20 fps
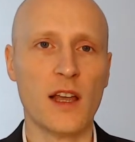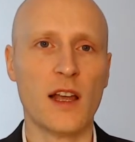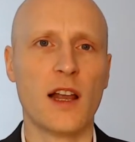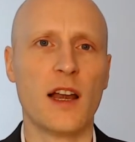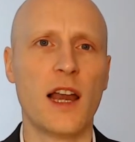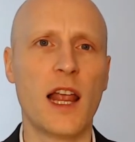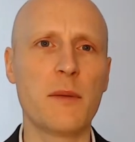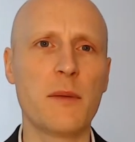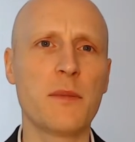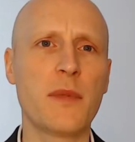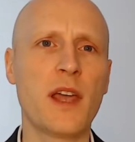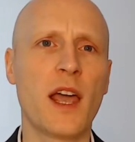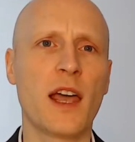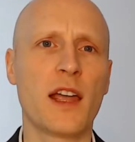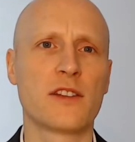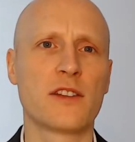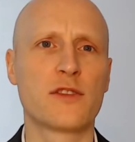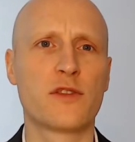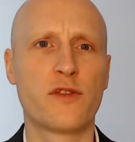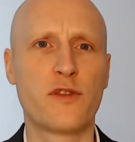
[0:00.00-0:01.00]
Let me
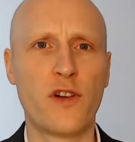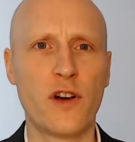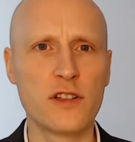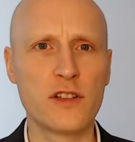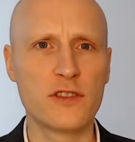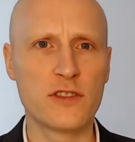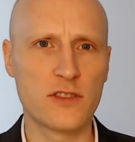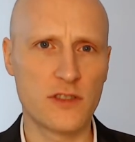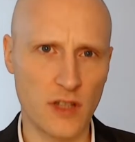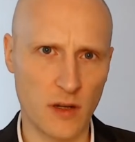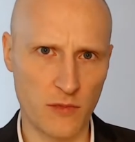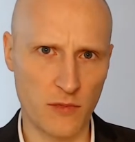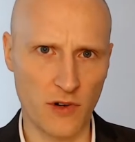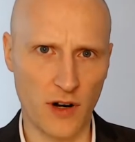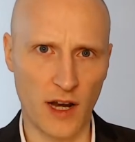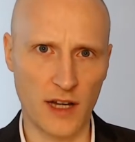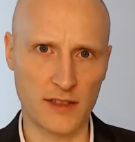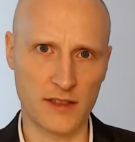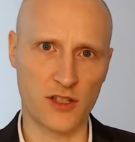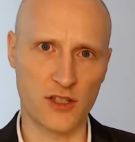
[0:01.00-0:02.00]
hence first
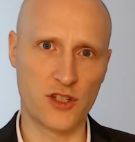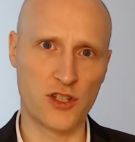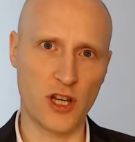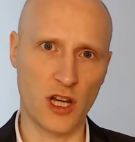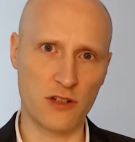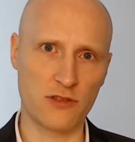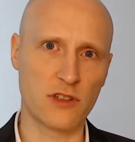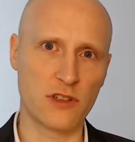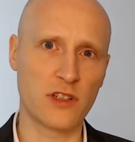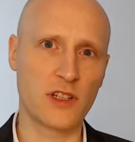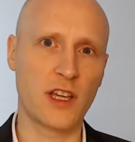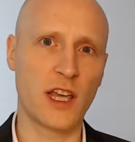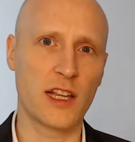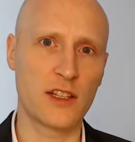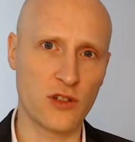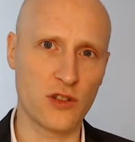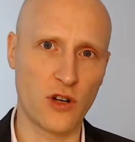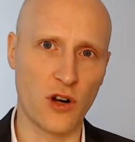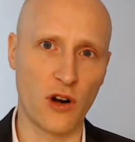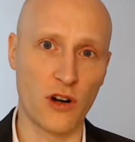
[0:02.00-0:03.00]
summarize the general
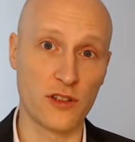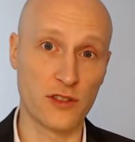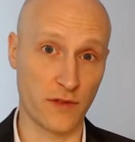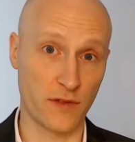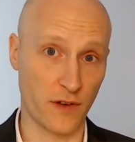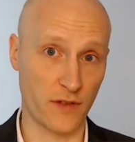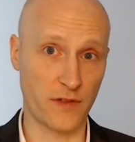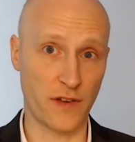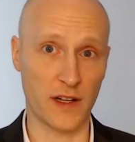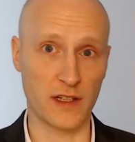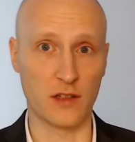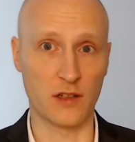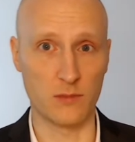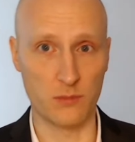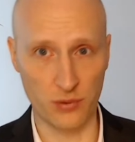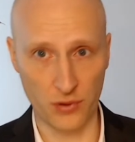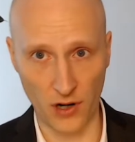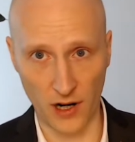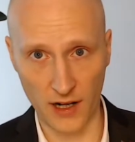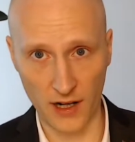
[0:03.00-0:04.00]
categories of affected
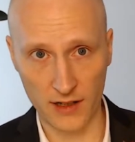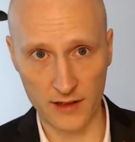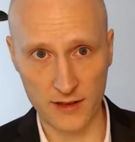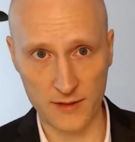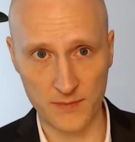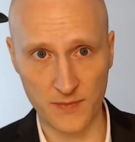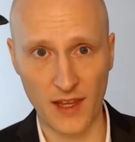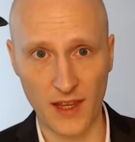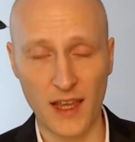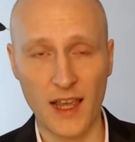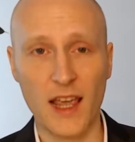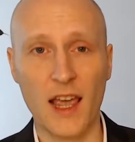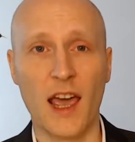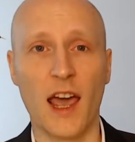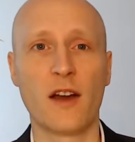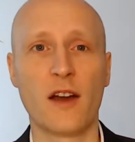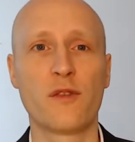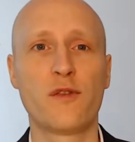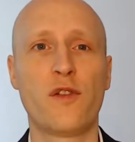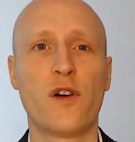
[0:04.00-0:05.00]
products,
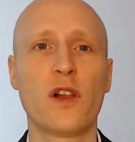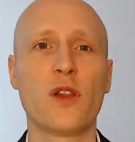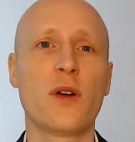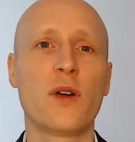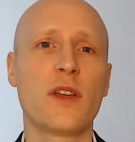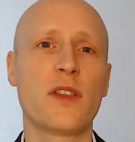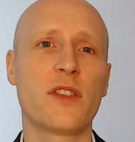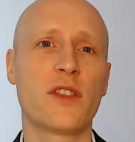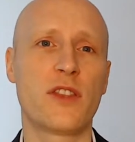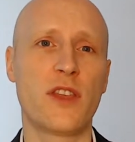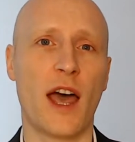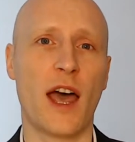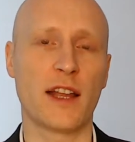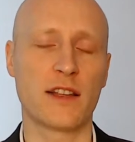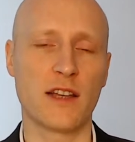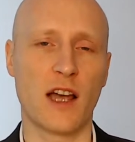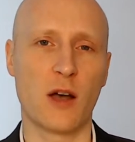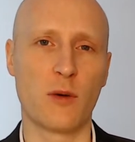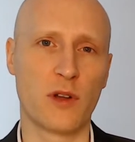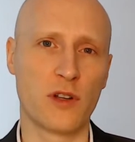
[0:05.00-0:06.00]
and following
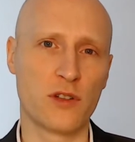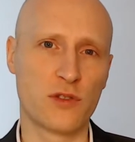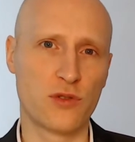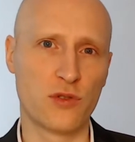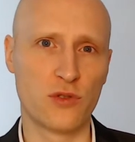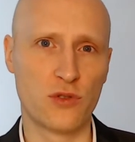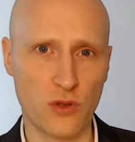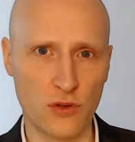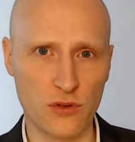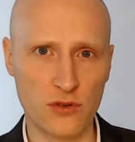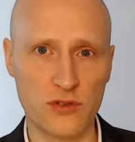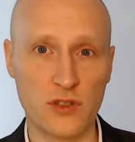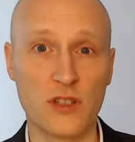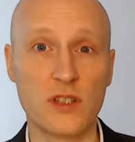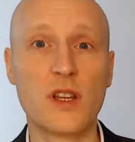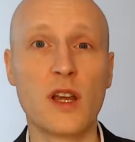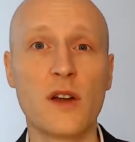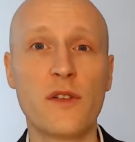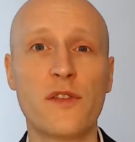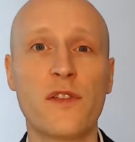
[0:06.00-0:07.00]
that I will introduce the
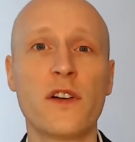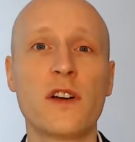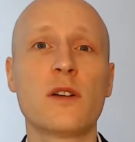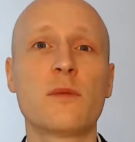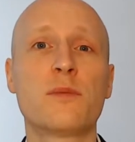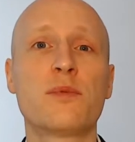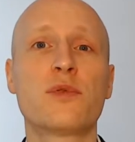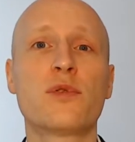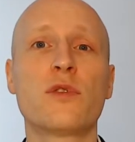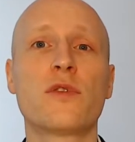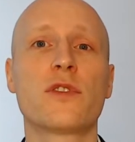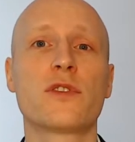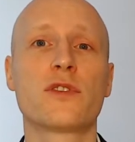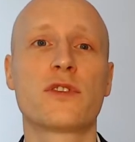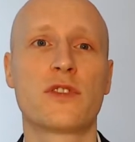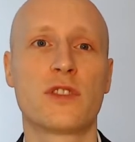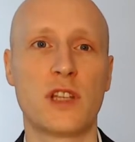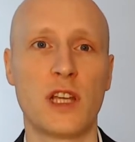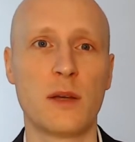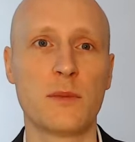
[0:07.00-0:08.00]
different approval
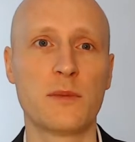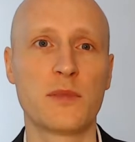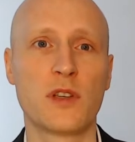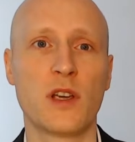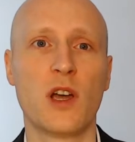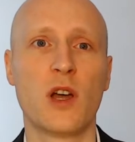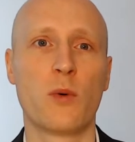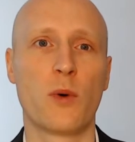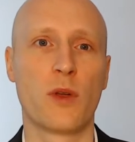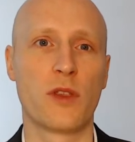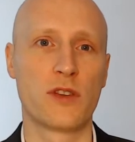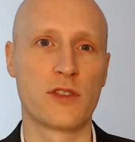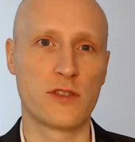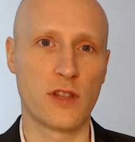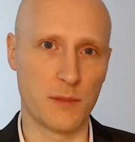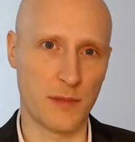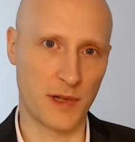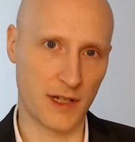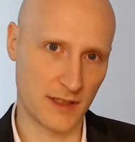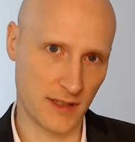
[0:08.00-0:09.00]
schemes with
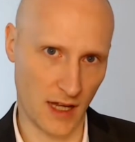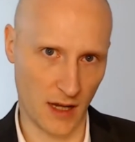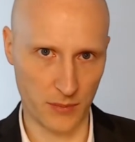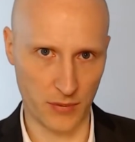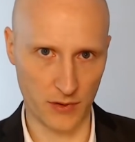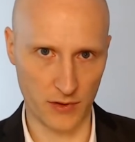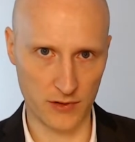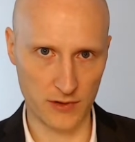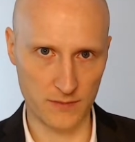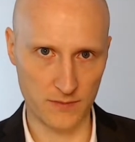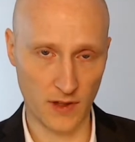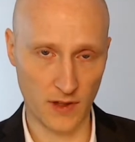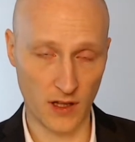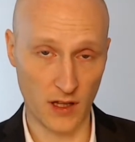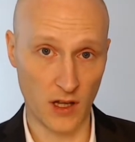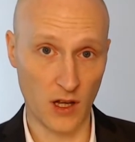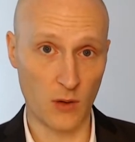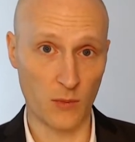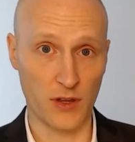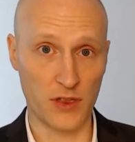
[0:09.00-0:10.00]
some examples.
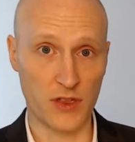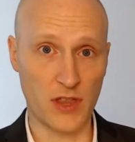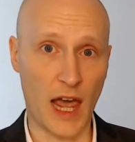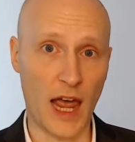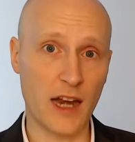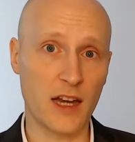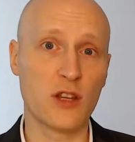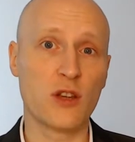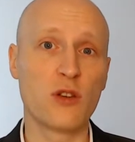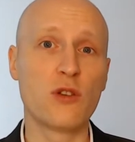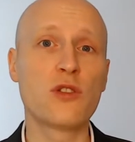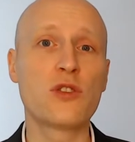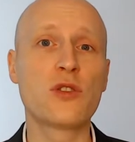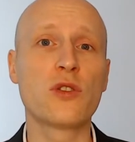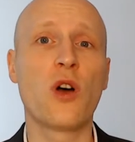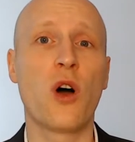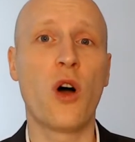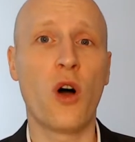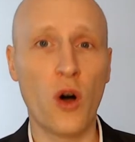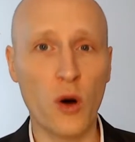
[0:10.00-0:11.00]
With that, you should
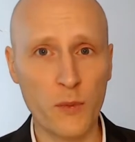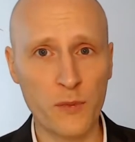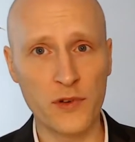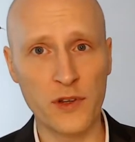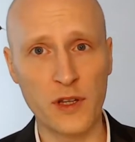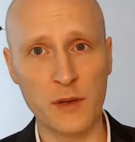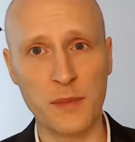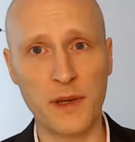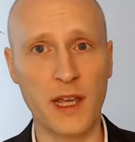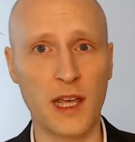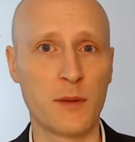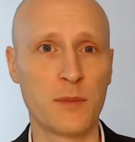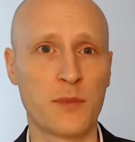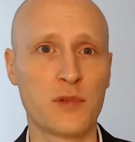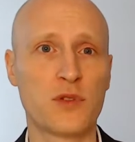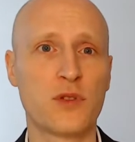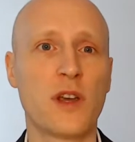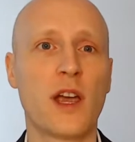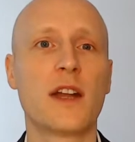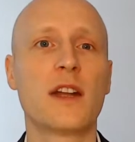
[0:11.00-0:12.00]
hopefully be able
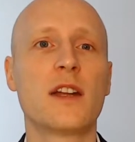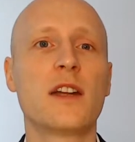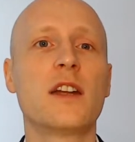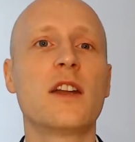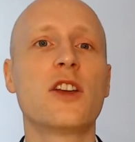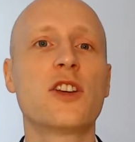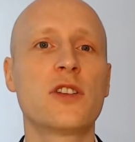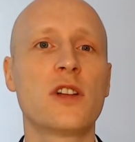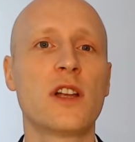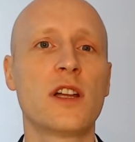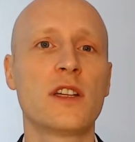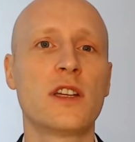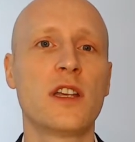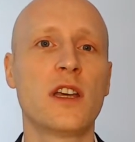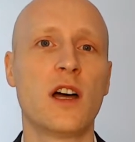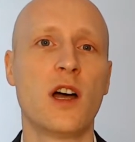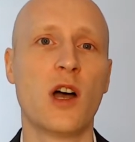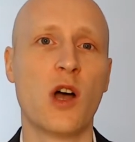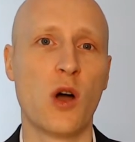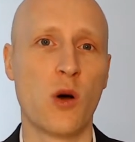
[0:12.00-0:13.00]
to get an initial
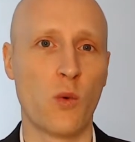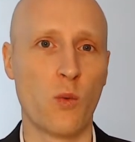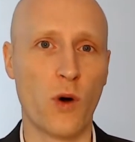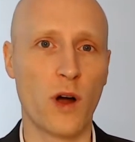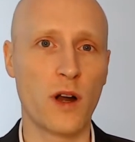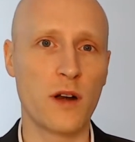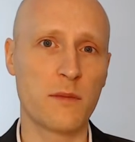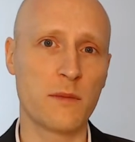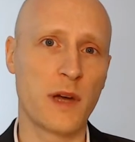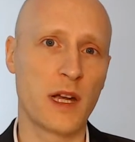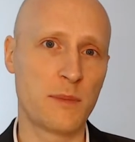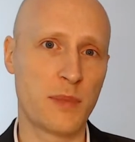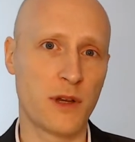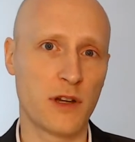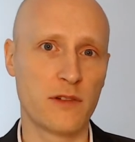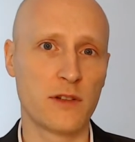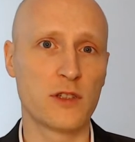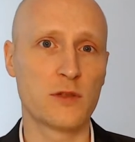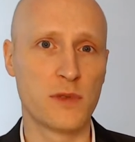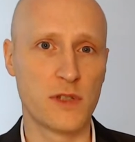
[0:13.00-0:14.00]
idea what might
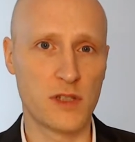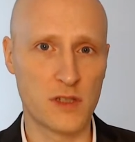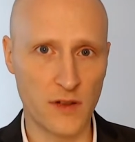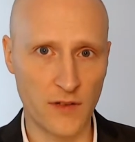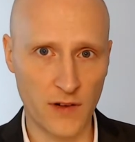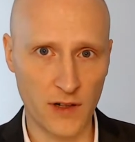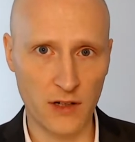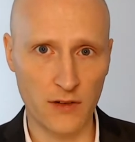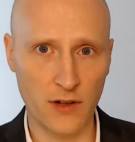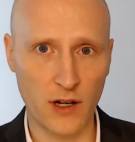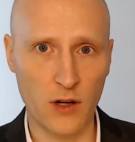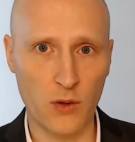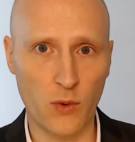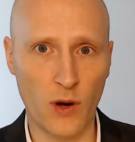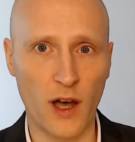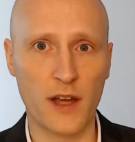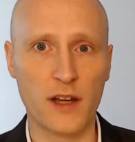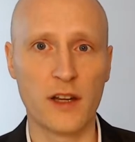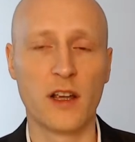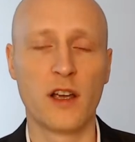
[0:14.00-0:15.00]
be specifically
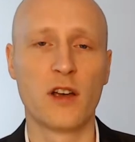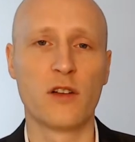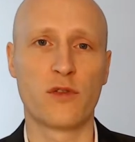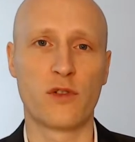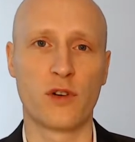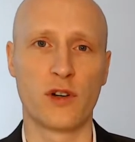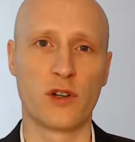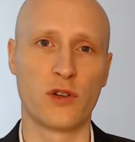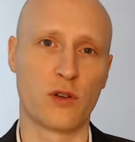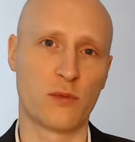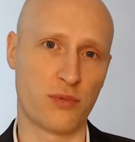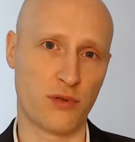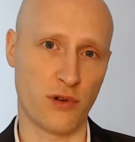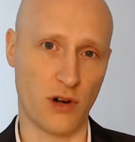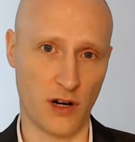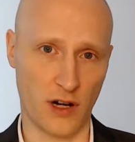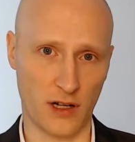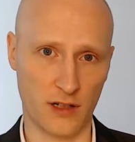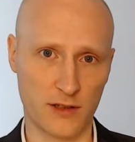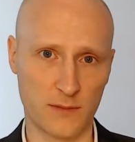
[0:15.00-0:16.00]
required for your
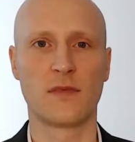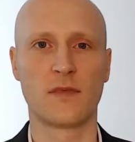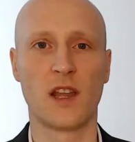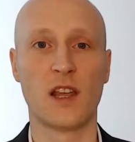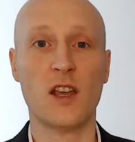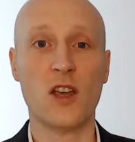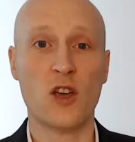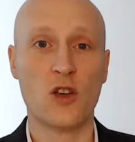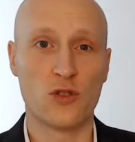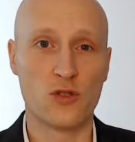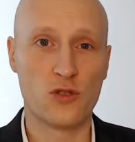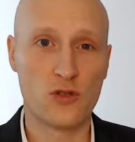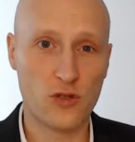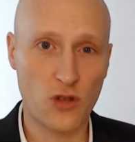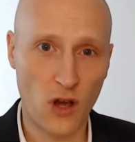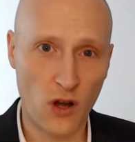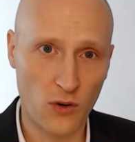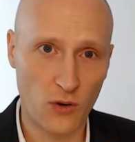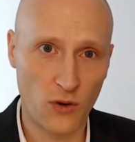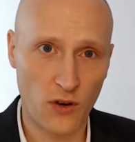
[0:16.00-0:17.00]
product.
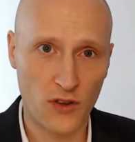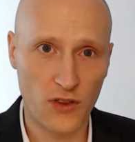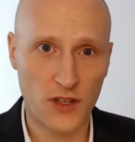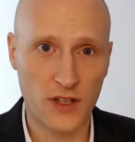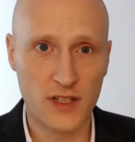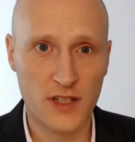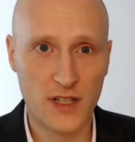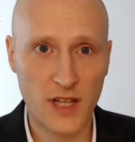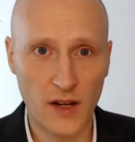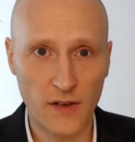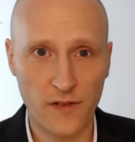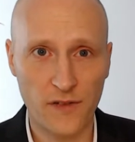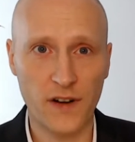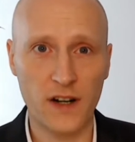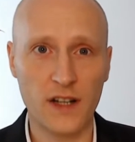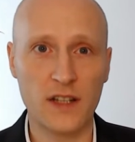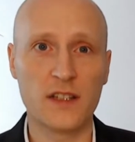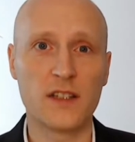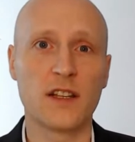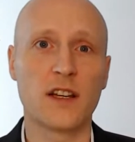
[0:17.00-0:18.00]
So, the
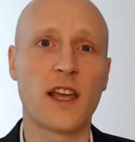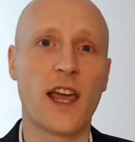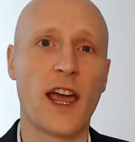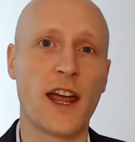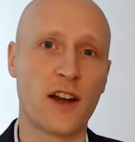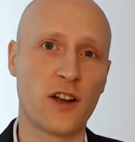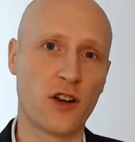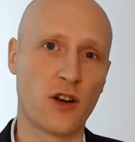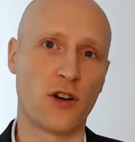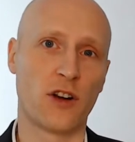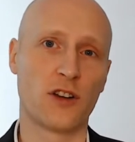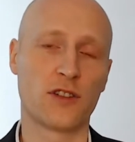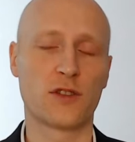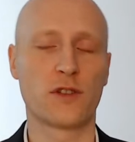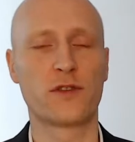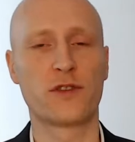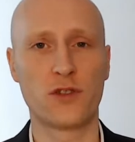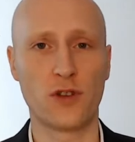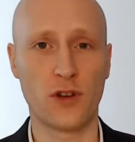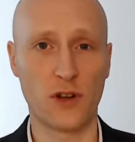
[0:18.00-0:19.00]
different categories of
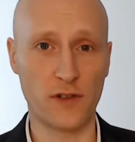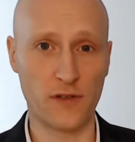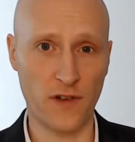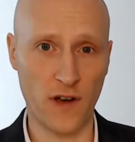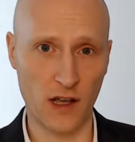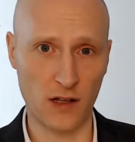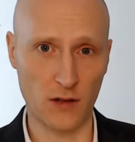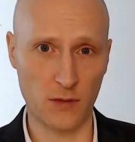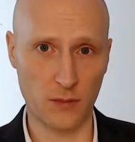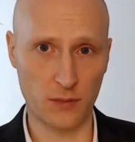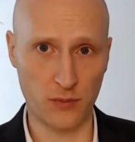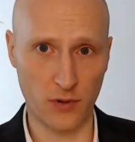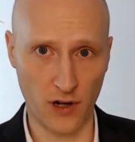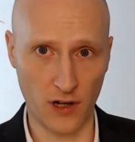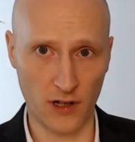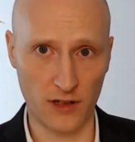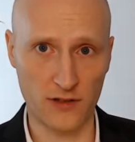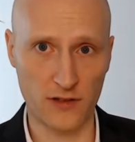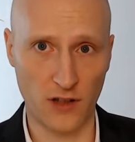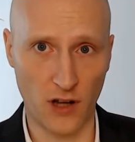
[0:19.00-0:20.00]
certifiable
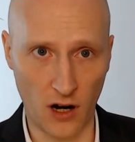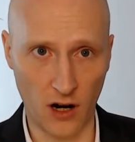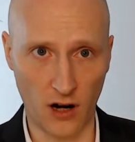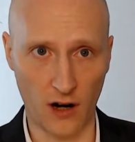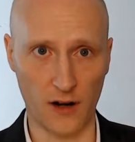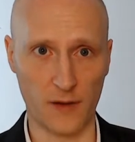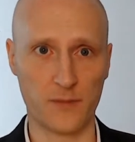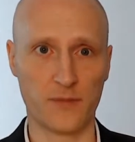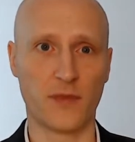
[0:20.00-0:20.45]
products are